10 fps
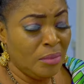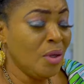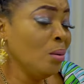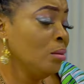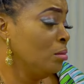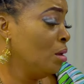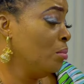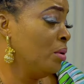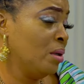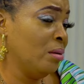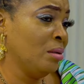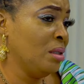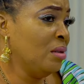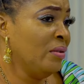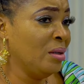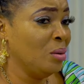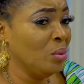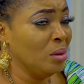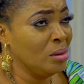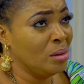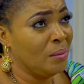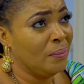No, don't bother yourself. I don't want.